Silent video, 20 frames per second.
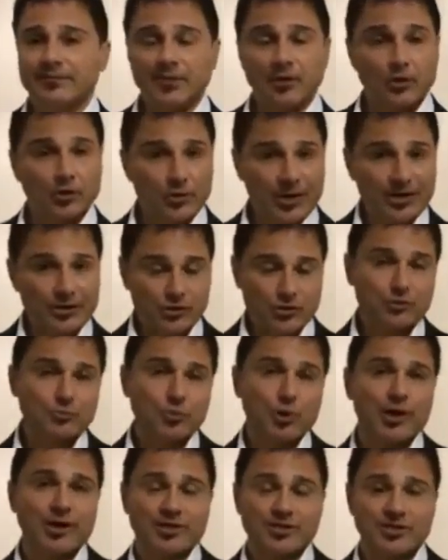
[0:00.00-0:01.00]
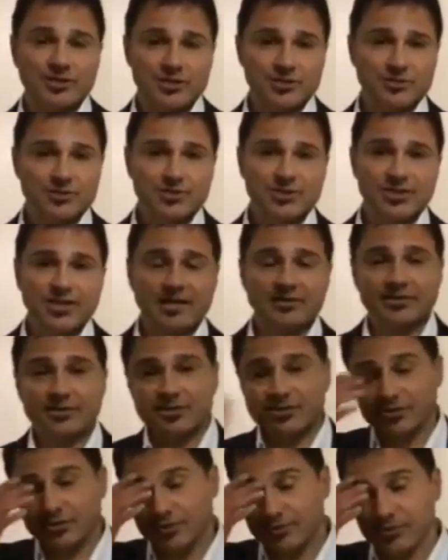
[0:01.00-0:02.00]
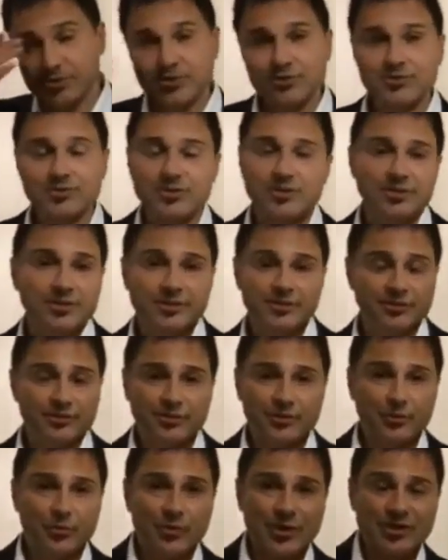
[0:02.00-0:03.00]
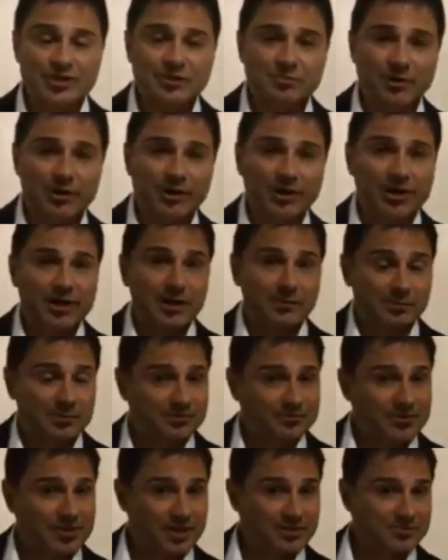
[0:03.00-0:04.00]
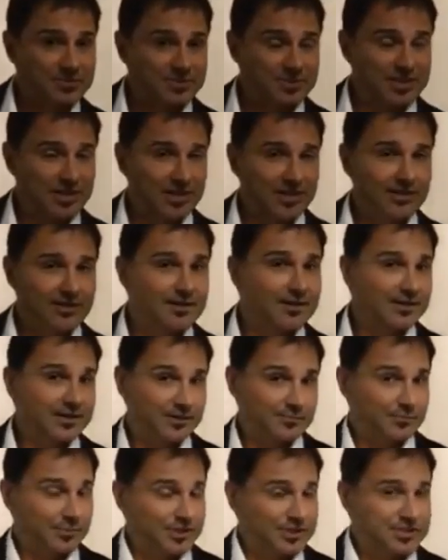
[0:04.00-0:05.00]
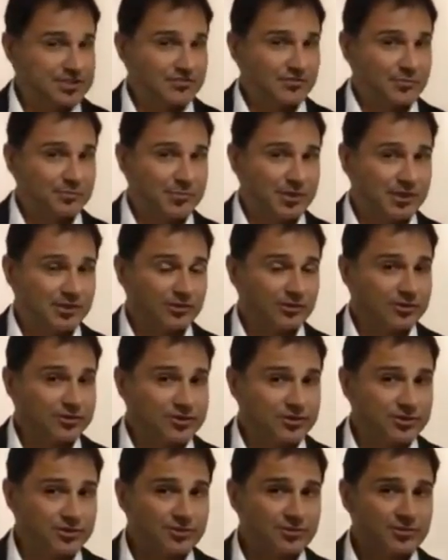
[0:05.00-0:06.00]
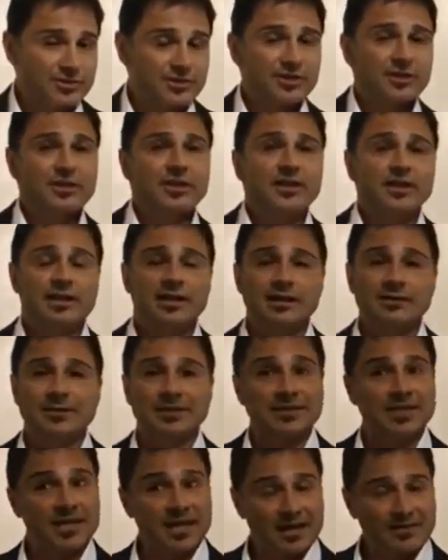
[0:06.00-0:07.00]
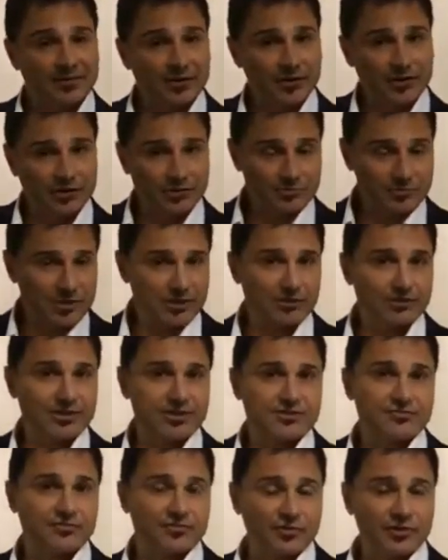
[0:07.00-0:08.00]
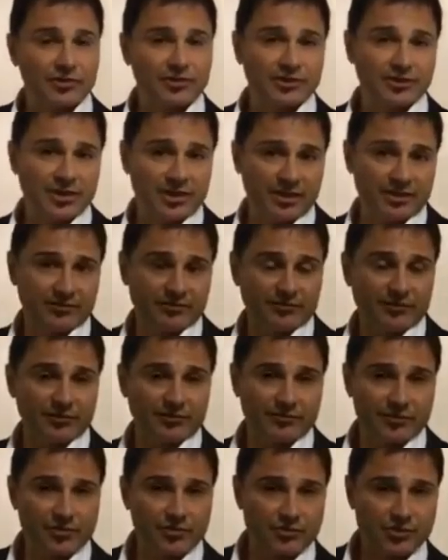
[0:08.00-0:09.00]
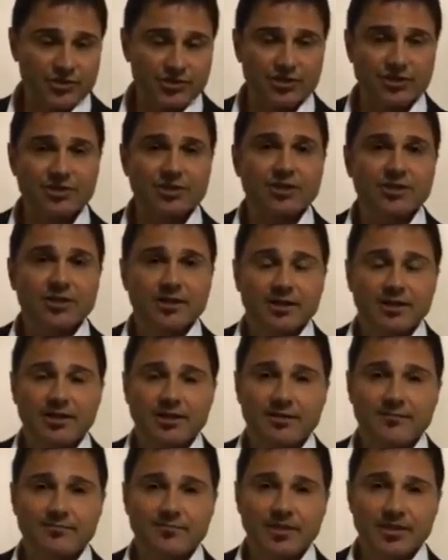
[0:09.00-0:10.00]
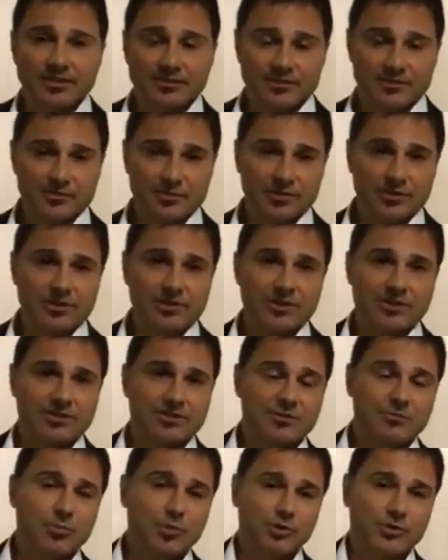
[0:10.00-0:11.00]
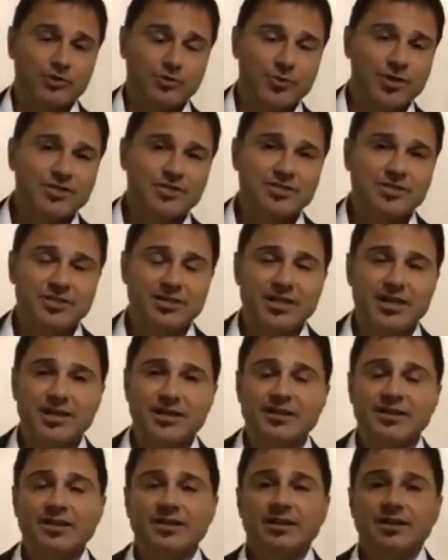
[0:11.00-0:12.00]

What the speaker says: Great 2 products to use together. So you would use your Weigh Smart a couple of times a day in place of a meal or 2, and then have a good meal that's full and full of nutrition that would support the rest of the day.